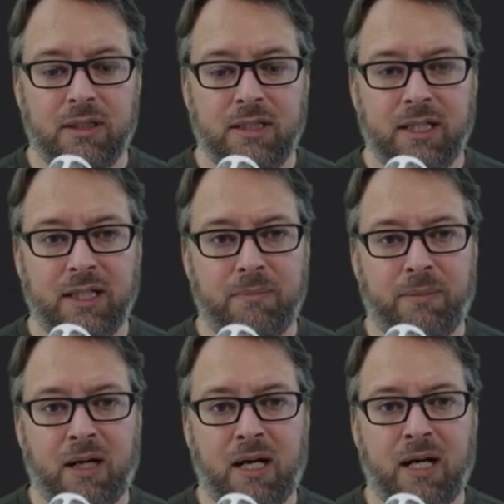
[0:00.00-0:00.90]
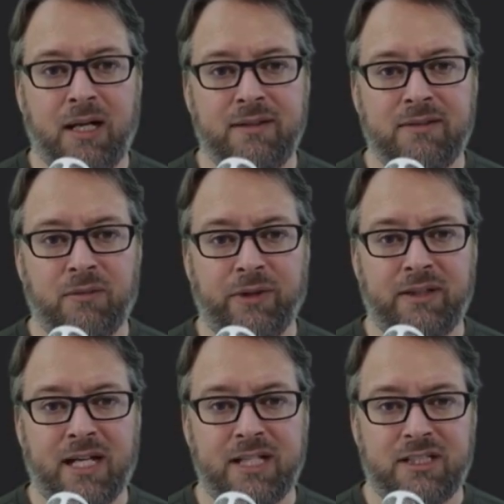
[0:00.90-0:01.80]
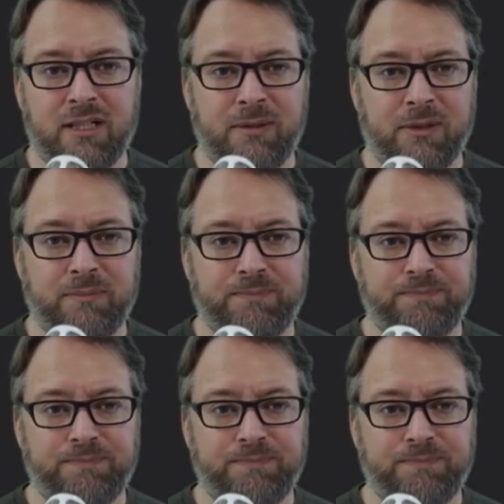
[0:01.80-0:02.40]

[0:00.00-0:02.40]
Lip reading: Get pods with -w.